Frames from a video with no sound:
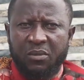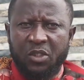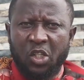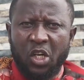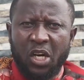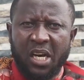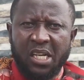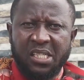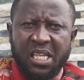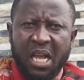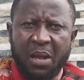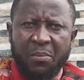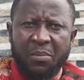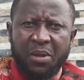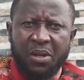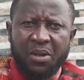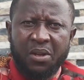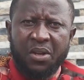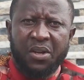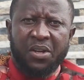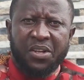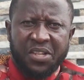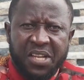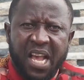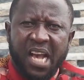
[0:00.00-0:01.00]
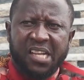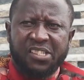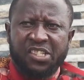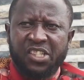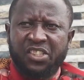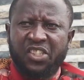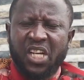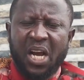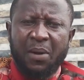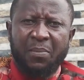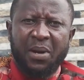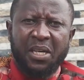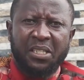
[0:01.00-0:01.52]
You understand me? Yes, the
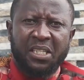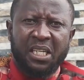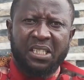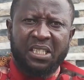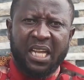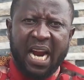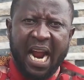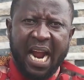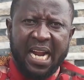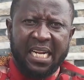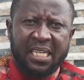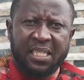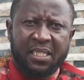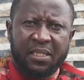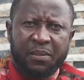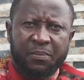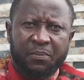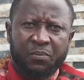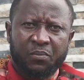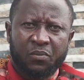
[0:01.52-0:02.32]
chairman, they tried